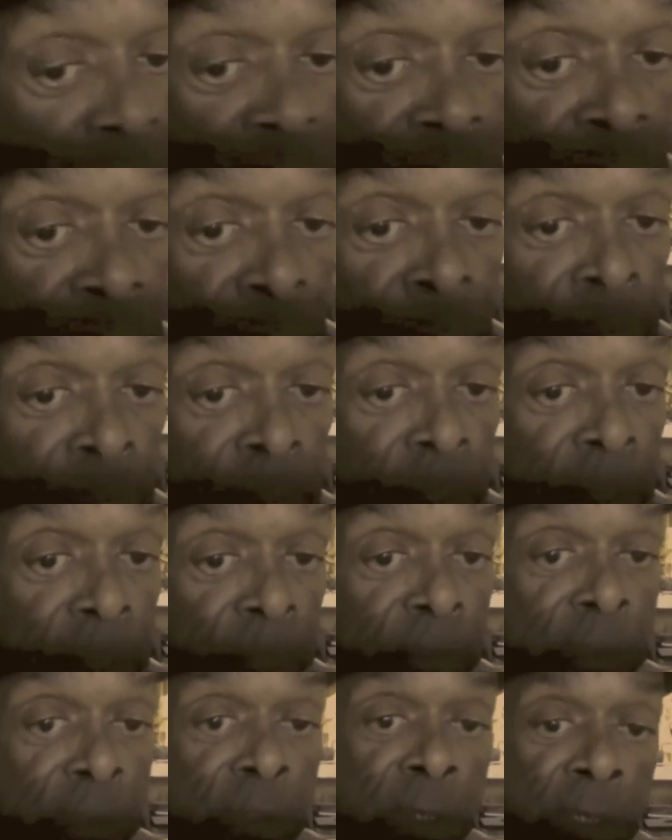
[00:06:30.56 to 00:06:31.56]
for your
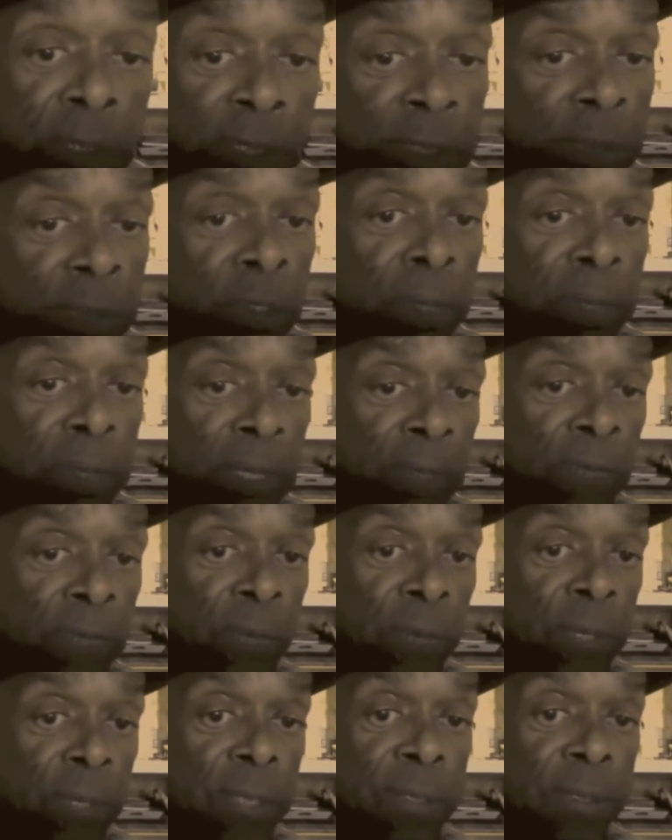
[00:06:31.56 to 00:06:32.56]
forgiveness. You can sue me if you
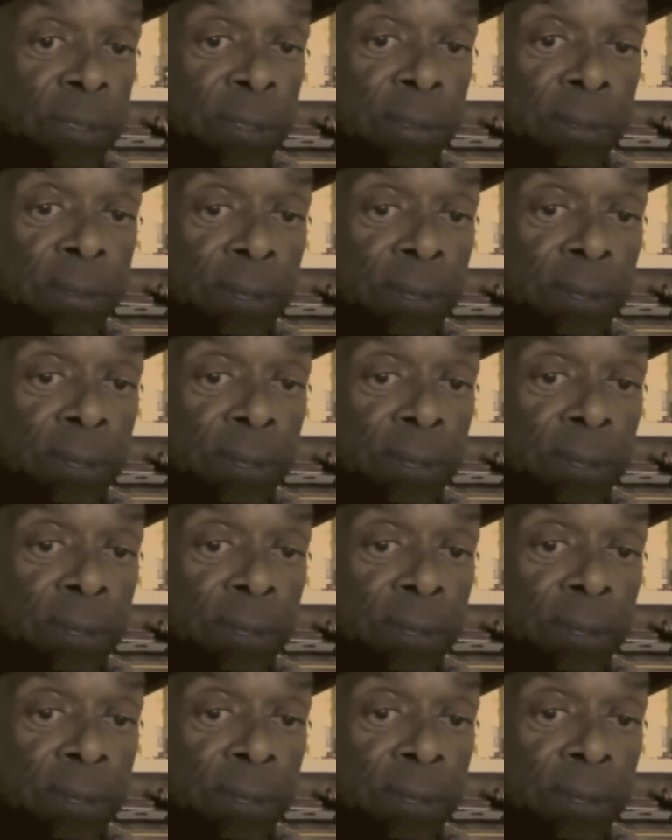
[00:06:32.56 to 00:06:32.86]
want to.